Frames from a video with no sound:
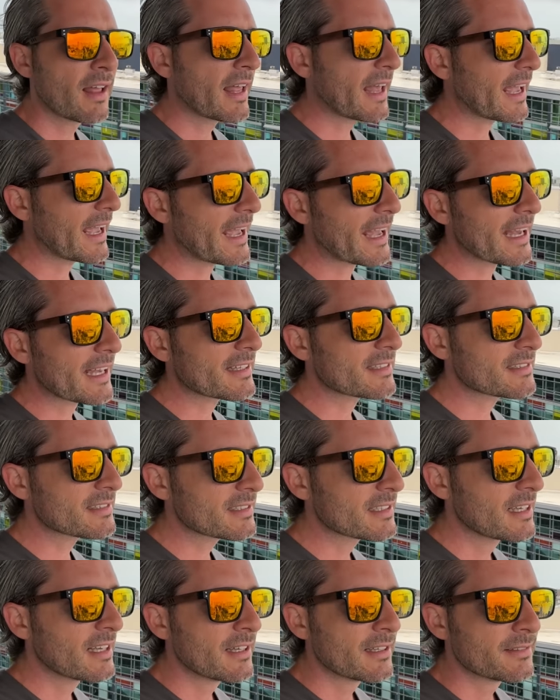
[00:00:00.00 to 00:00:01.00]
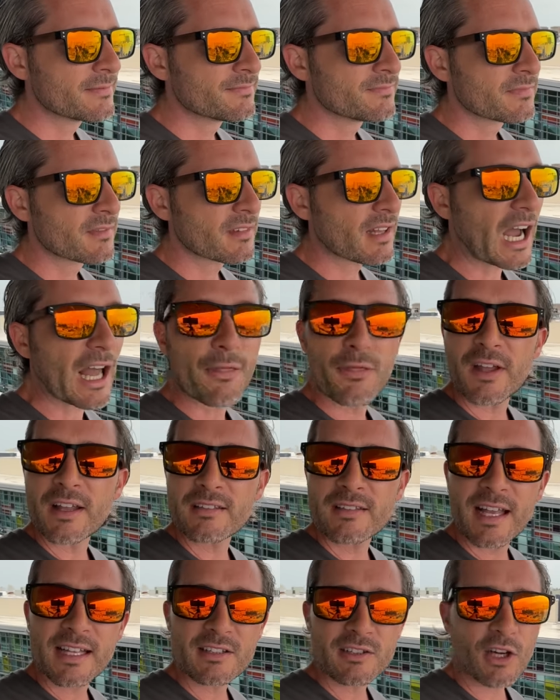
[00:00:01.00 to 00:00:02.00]
And I think
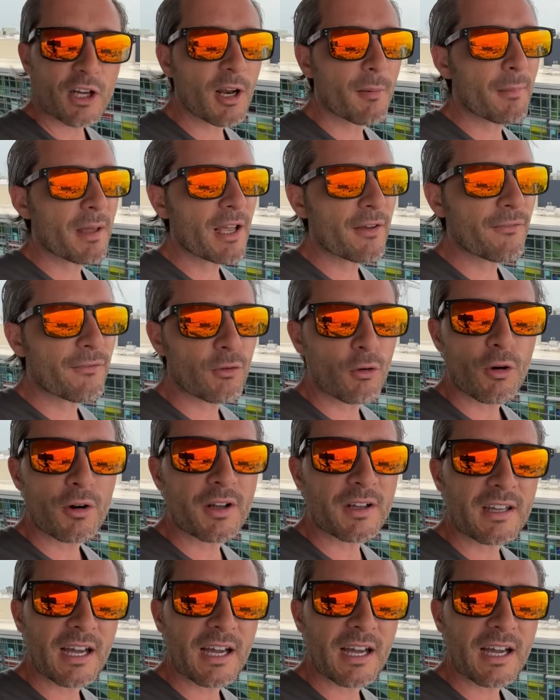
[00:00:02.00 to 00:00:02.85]
that's gonna make Florida